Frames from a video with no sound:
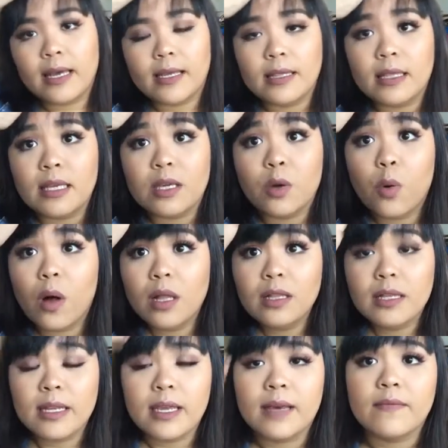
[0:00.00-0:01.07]
and the
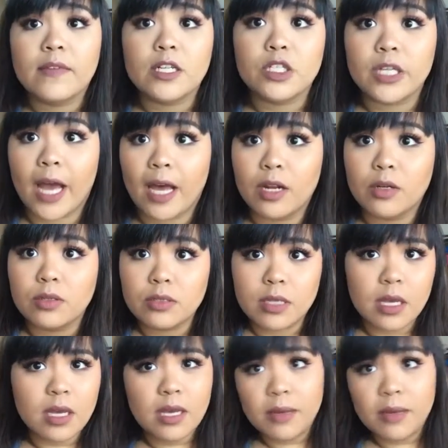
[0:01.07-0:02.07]
quality of the shadows.